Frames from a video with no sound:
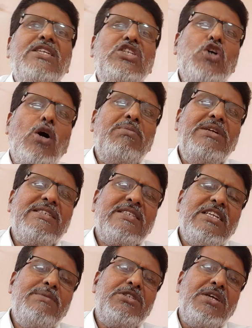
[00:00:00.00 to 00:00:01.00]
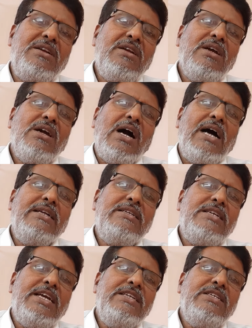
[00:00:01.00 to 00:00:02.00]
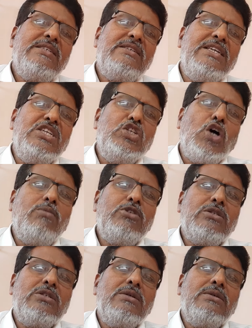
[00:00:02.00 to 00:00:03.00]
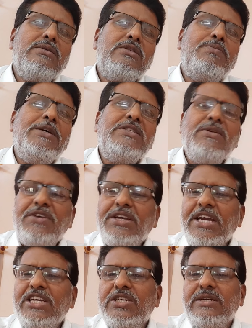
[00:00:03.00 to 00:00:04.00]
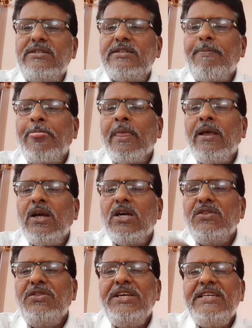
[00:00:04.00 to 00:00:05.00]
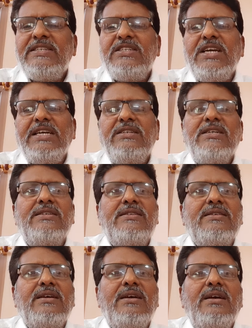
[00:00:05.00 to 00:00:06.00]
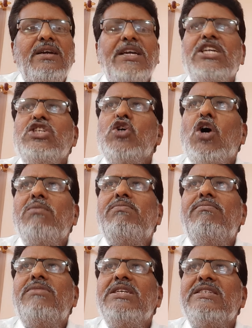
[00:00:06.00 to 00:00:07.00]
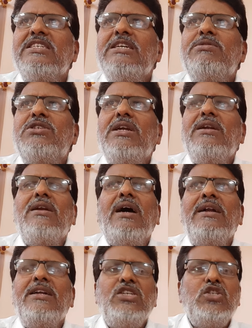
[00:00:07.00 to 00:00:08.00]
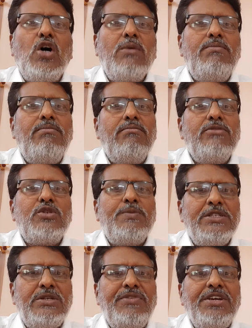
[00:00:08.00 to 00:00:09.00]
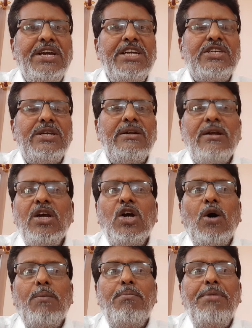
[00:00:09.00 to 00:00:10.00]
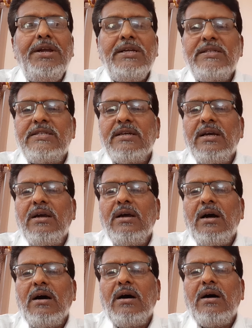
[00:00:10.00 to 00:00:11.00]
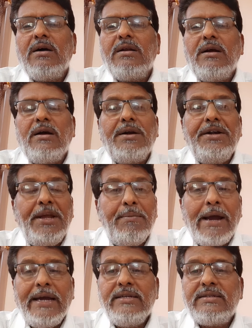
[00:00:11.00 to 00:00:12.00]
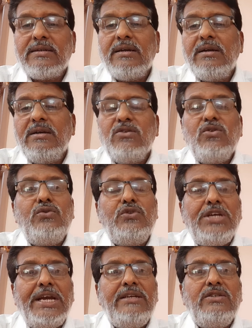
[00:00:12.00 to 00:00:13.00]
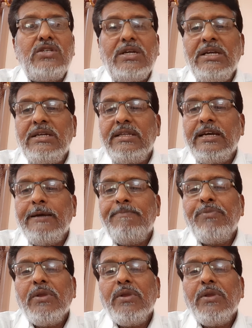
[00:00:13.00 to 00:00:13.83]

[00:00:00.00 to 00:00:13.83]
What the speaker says: in job description and changes in job specifications. These changes in job description and job specification brings or demands change in the